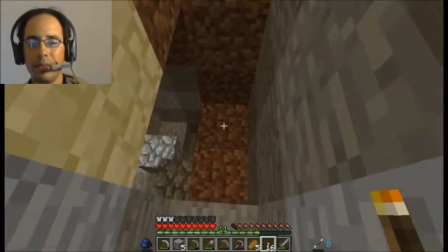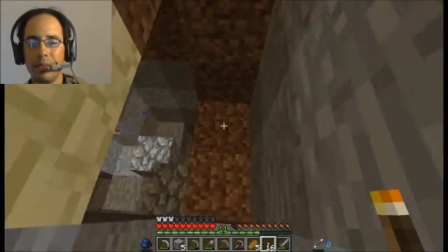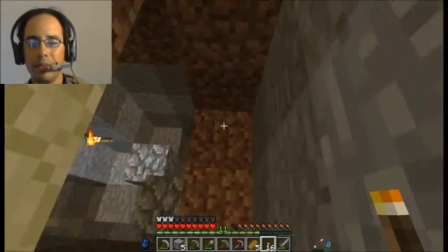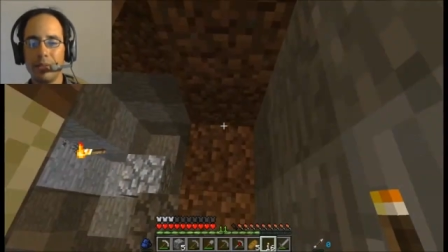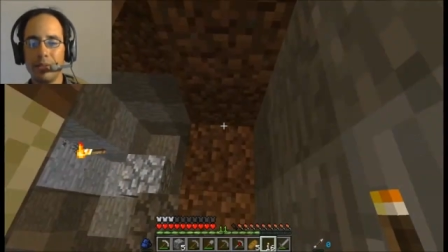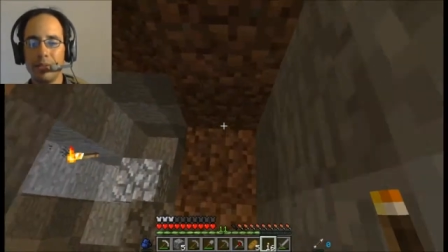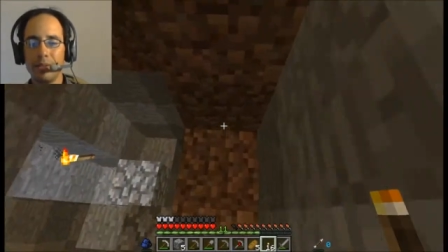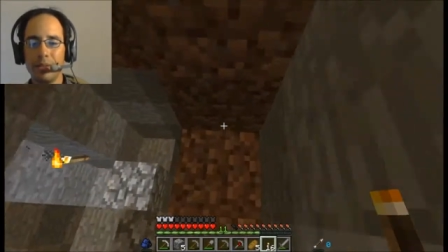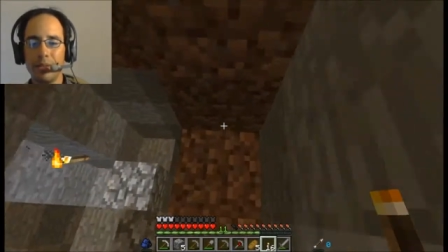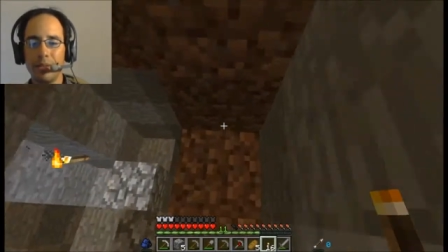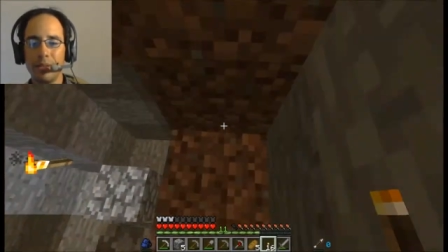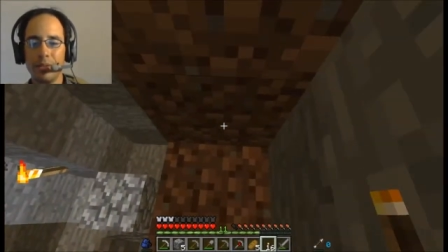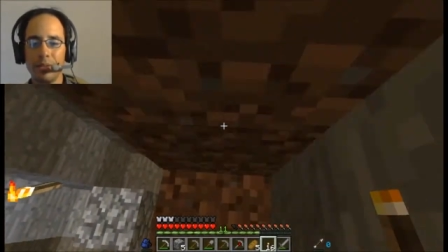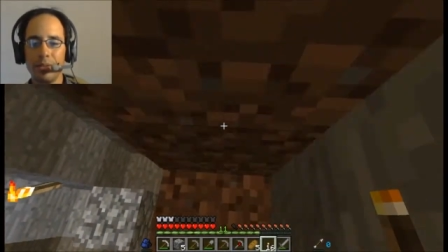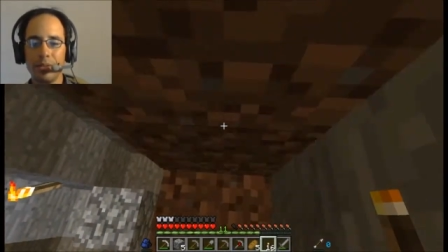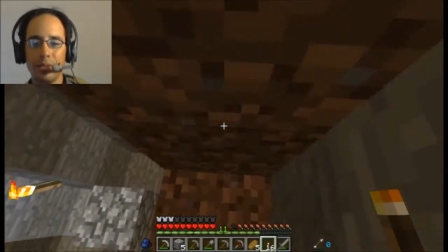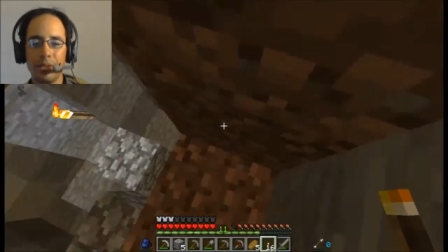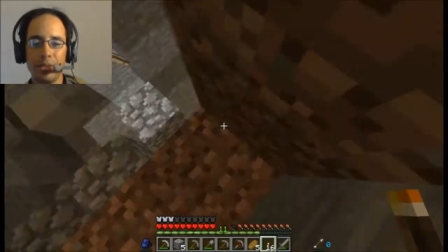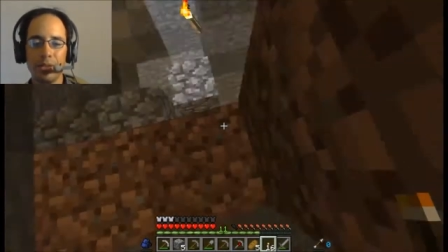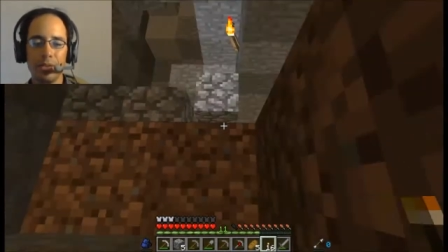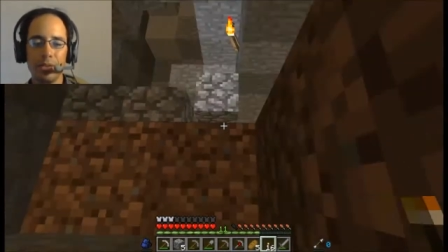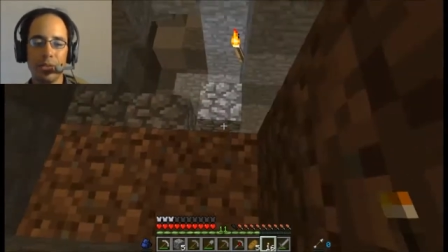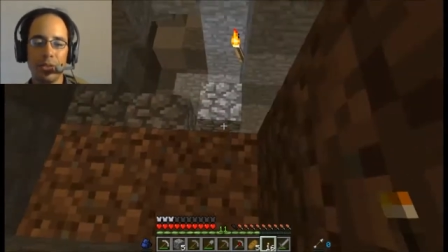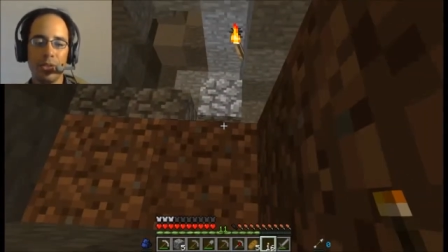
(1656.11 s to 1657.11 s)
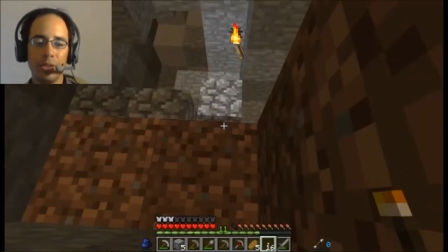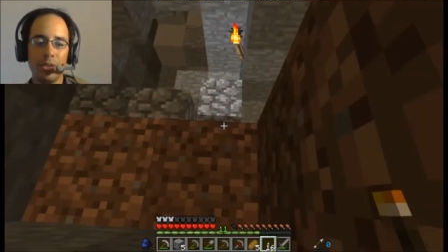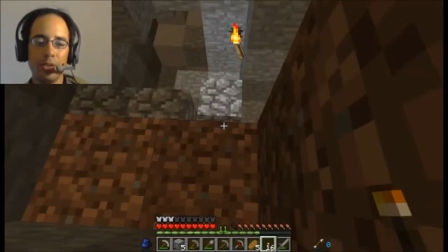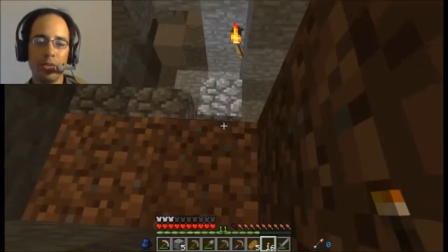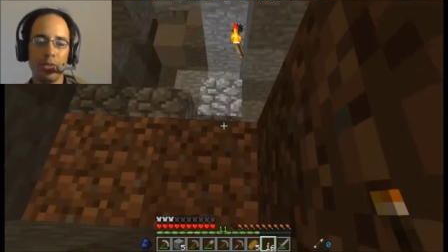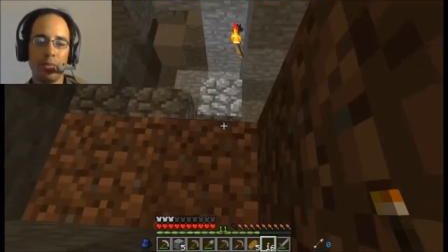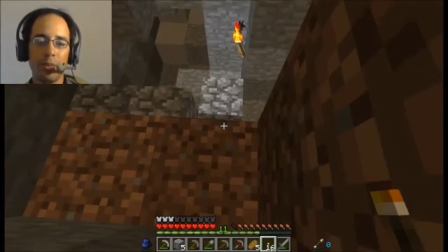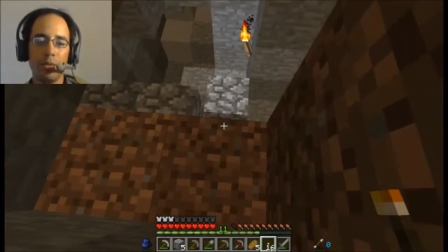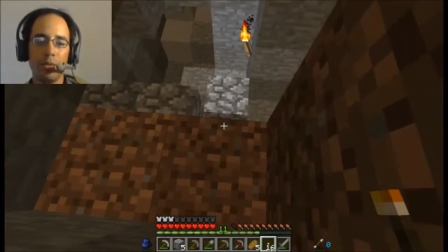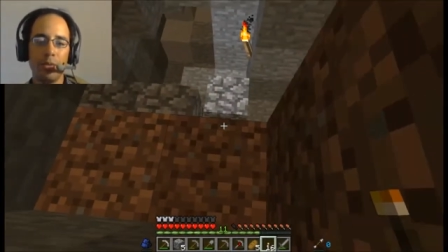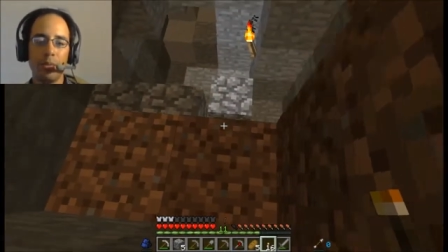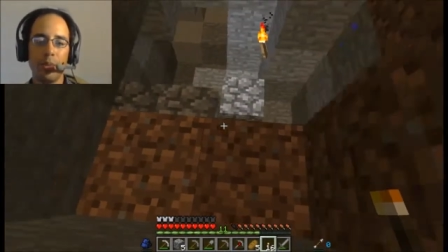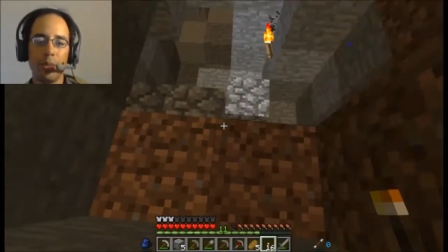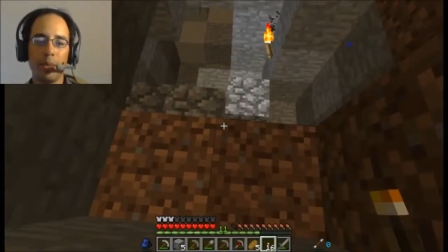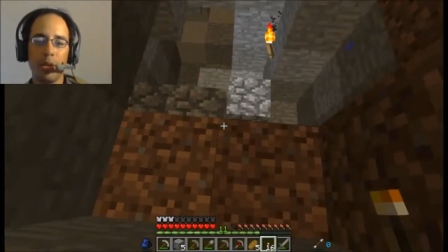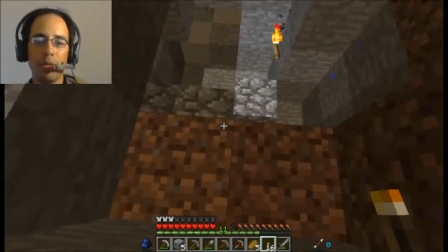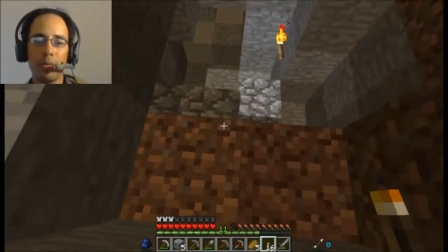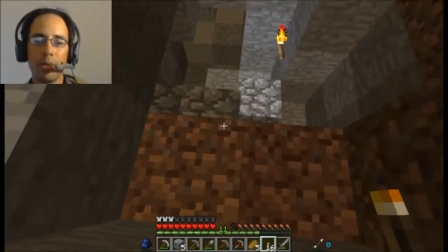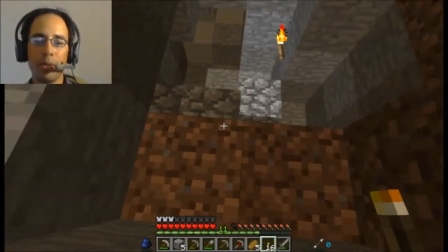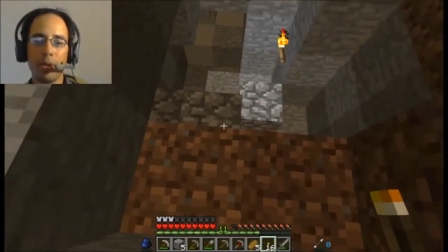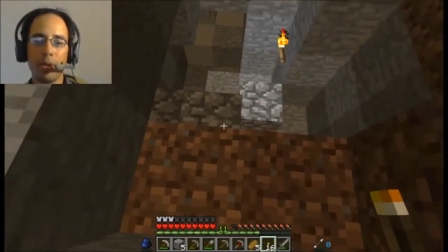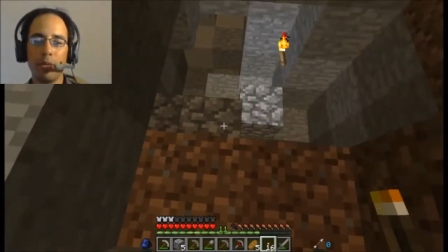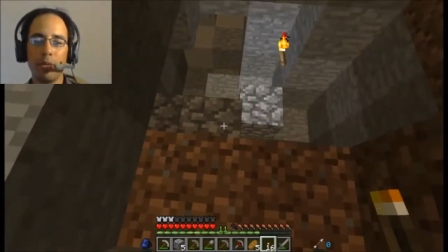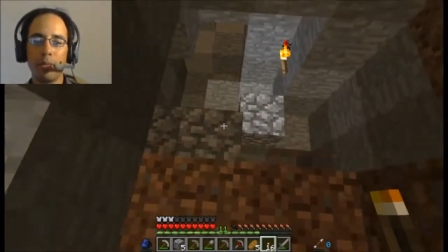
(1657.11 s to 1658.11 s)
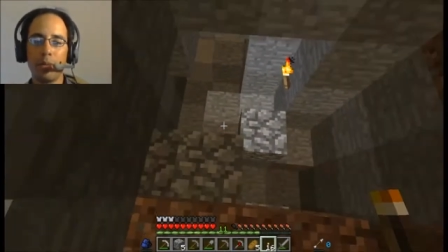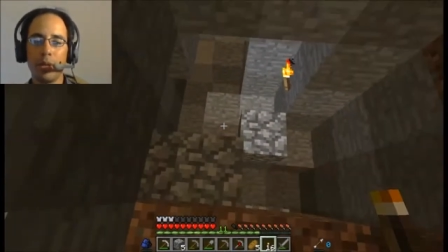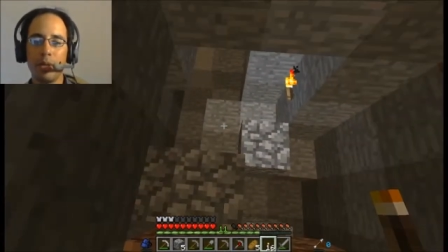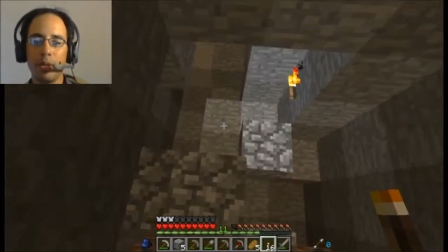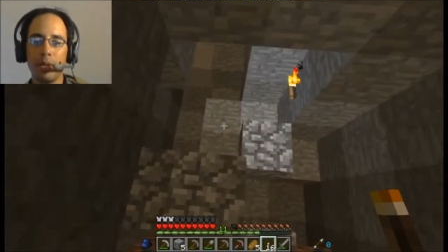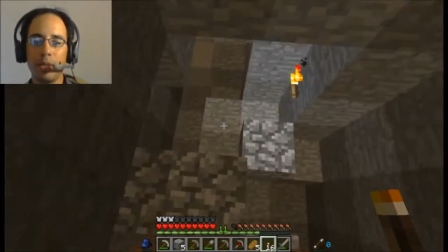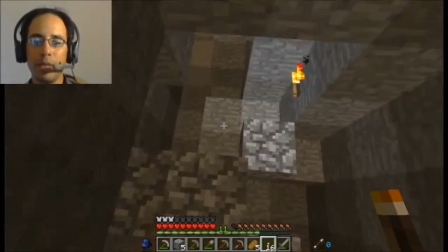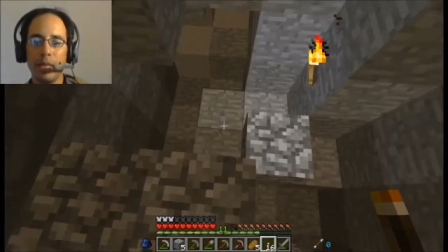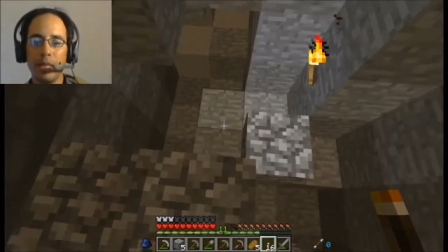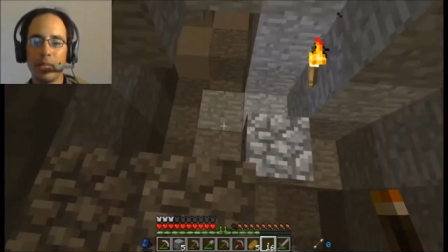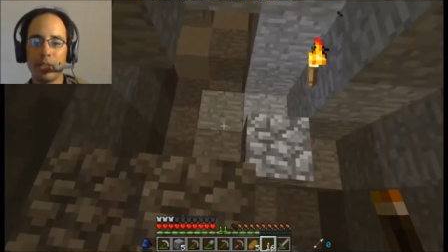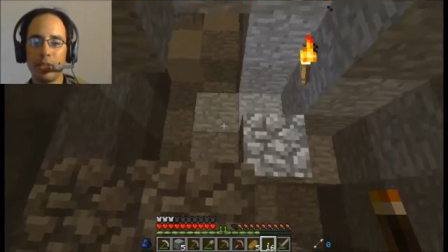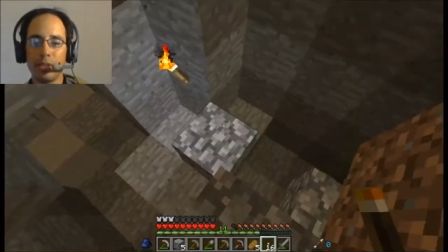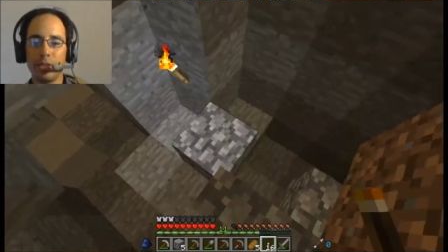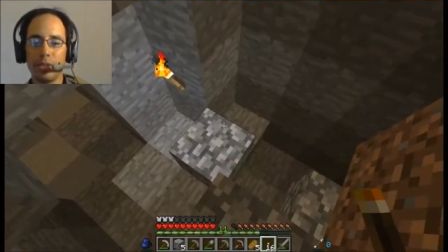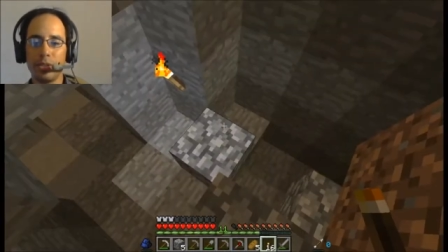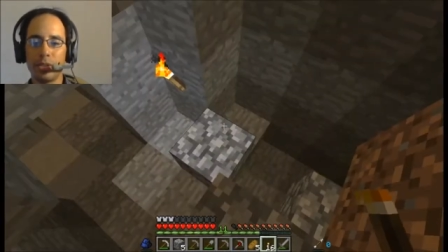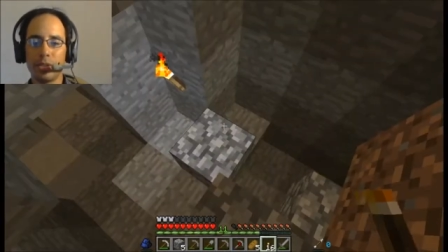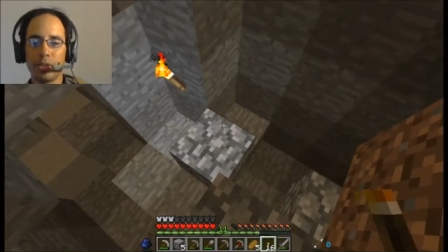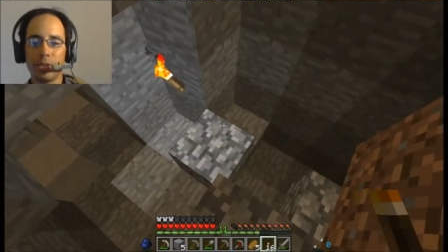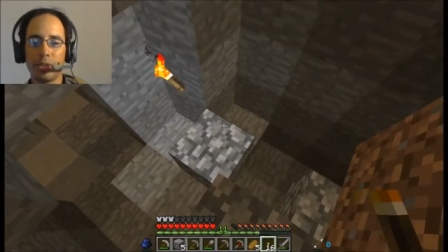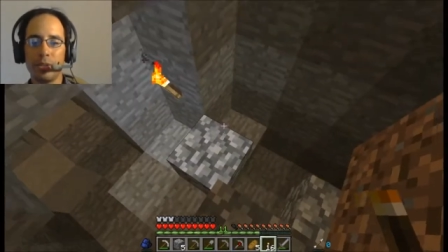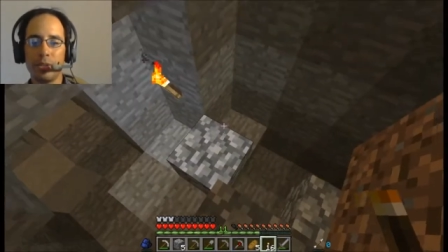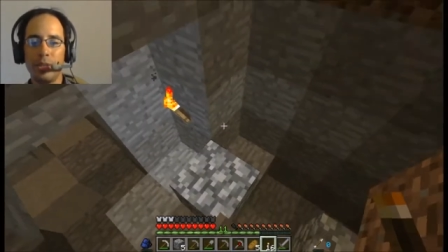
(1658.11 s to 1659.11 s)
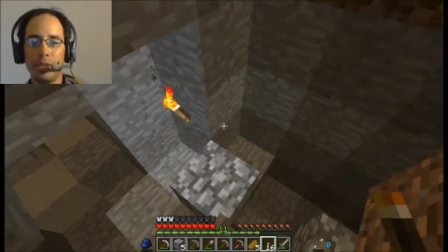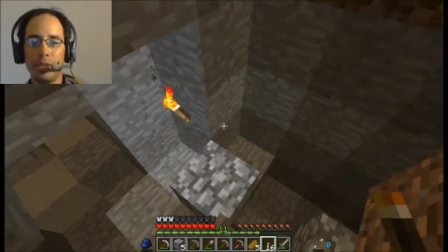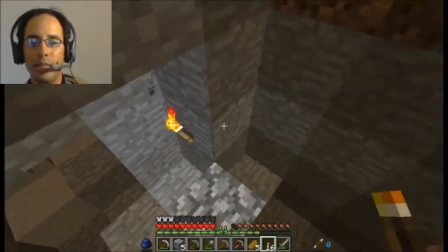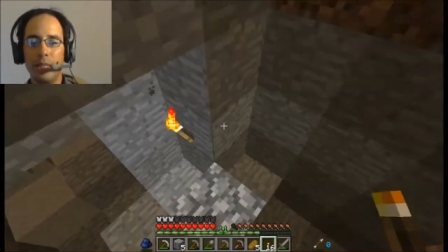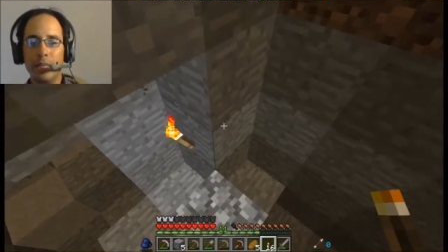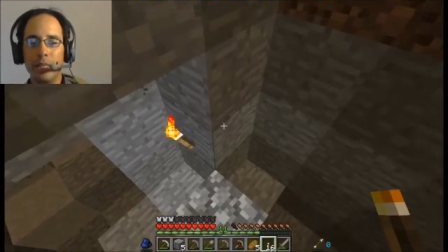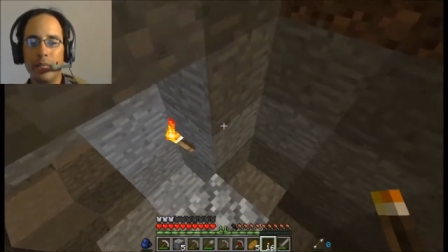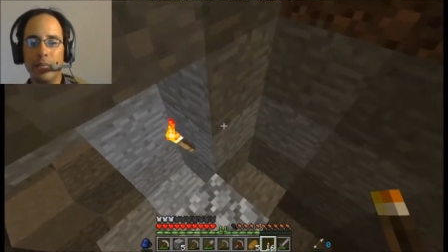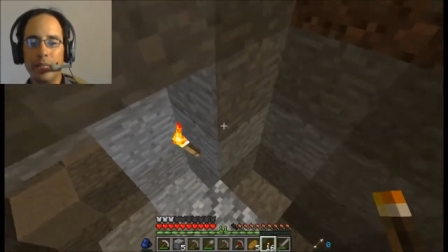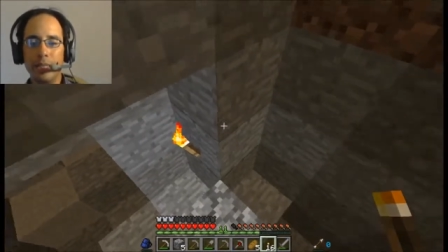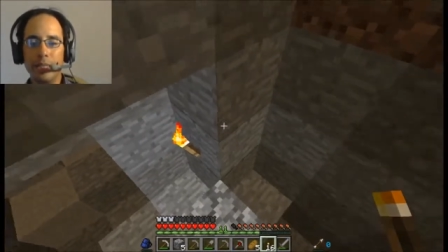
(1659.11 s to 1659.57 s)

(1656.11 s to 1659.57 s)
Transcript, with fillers: Yes, yes, yes, yes. Meow, meow, meow, meow. Excellent.